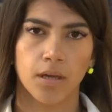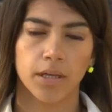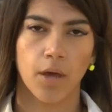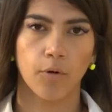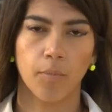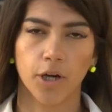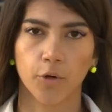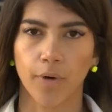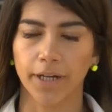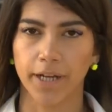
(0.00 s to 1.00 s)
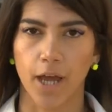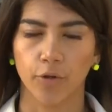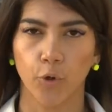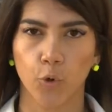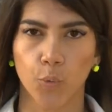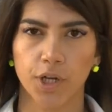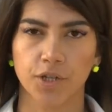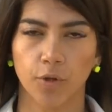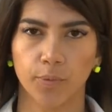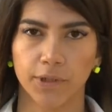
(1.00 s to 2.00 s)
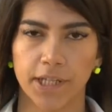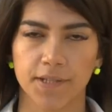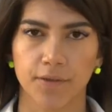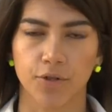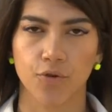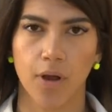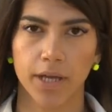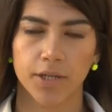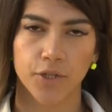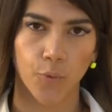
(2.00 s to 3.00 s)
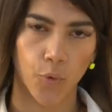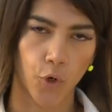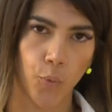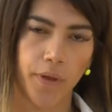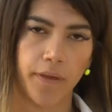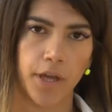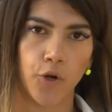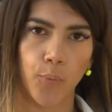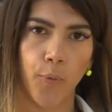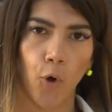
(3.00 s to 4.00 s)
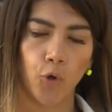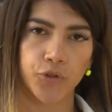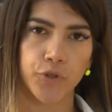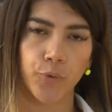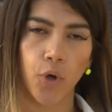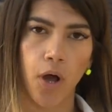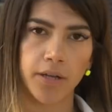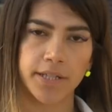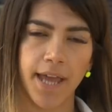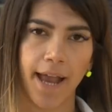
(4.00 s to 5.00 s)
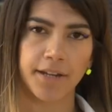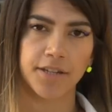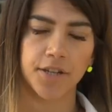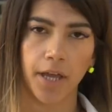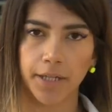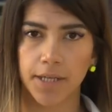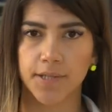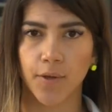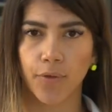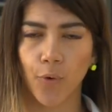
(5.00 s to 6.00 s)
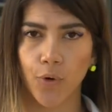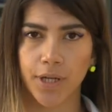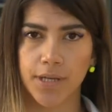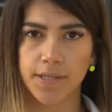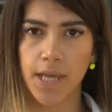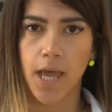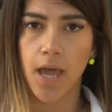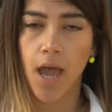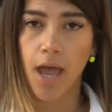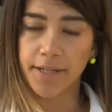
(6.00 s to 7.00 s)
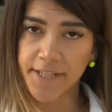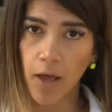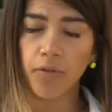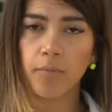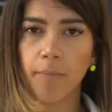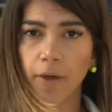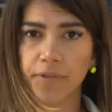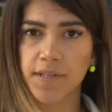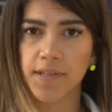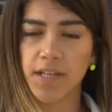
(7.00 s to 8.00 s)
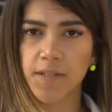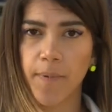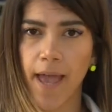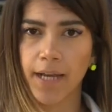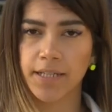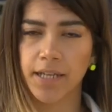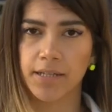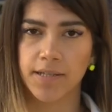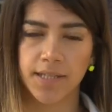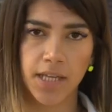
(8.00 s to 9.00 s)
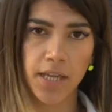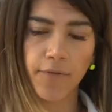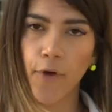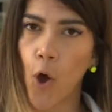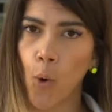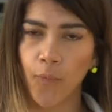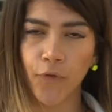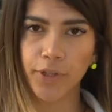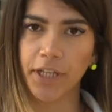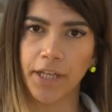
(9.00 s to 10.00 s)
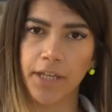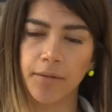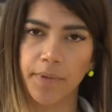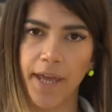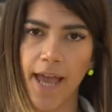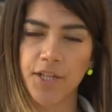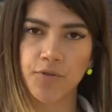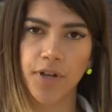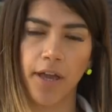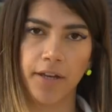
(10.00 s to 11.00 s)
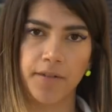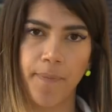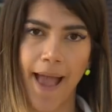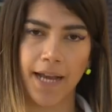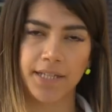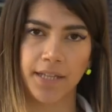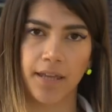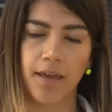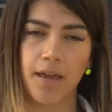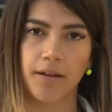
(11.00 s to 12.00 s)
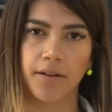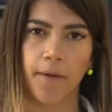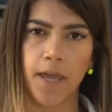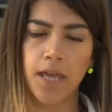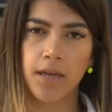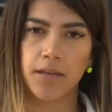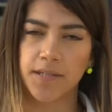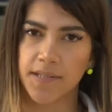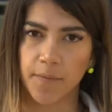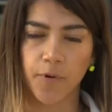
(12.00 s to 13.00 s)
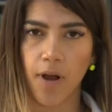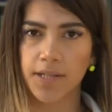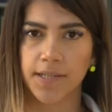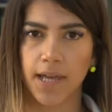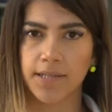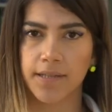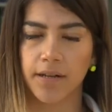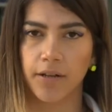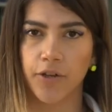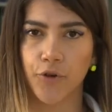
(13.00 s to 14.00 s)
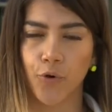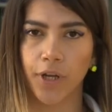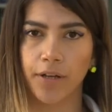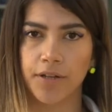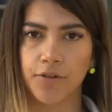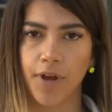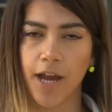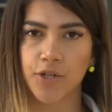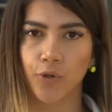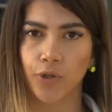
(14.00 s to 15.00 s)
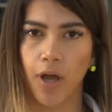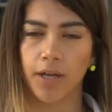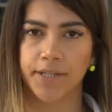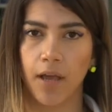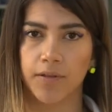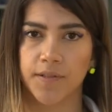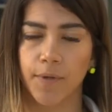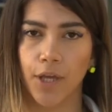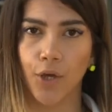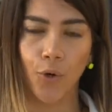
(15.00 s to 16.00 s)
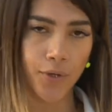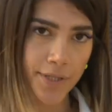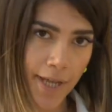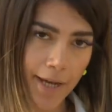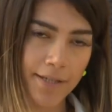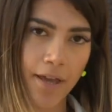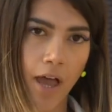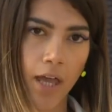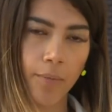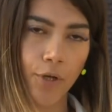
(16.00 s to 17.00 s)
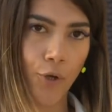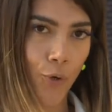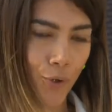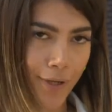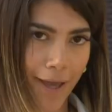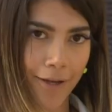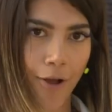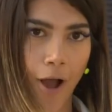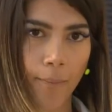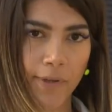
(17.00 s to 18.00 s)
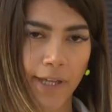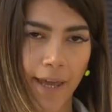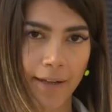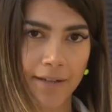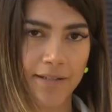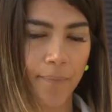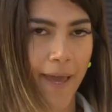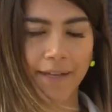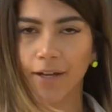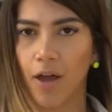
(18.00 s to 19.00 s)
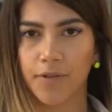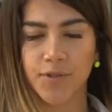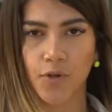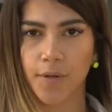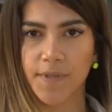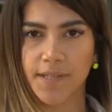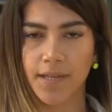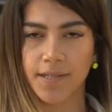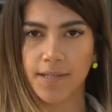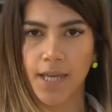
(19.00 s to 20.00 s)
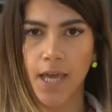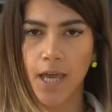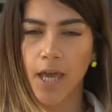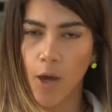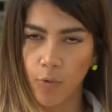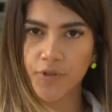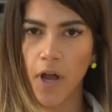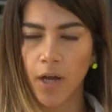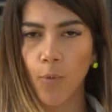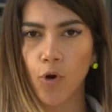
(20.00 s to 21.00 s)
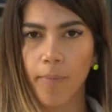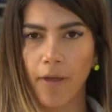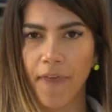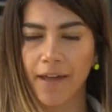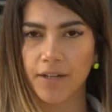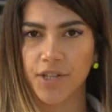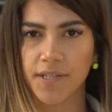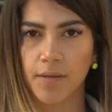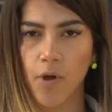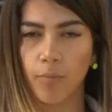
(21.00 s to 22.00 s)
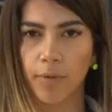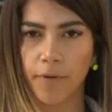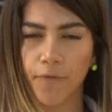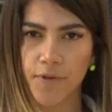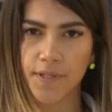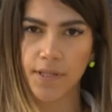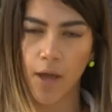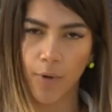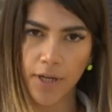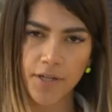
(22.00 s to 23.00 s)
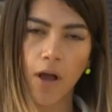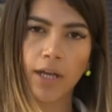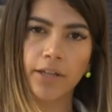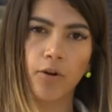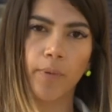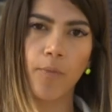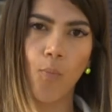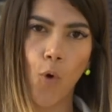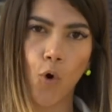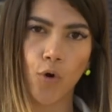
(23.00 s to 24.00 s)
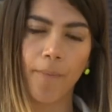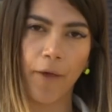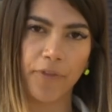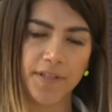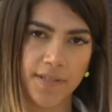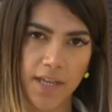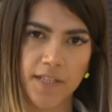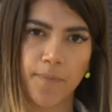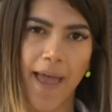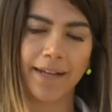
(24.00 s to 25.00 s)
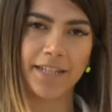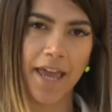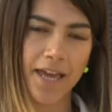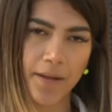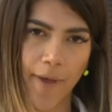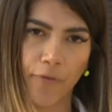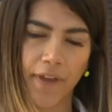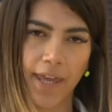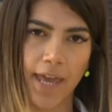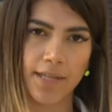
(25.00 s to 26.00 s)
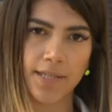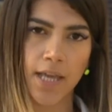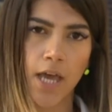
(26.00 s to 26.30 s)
Yeah, well, Mark, right now, York Regional Police are trying to work with Interpol to contact Chinese authorities and tell them about the suspect and see if hopefully he can be extradited back to Canada. This is a process that an attorney in international law tells me could take time and could get complicated depending on the circumstances. And we'll talk more about that in just a moment. But first, I want to talk a little bit more about the suspect and about the case.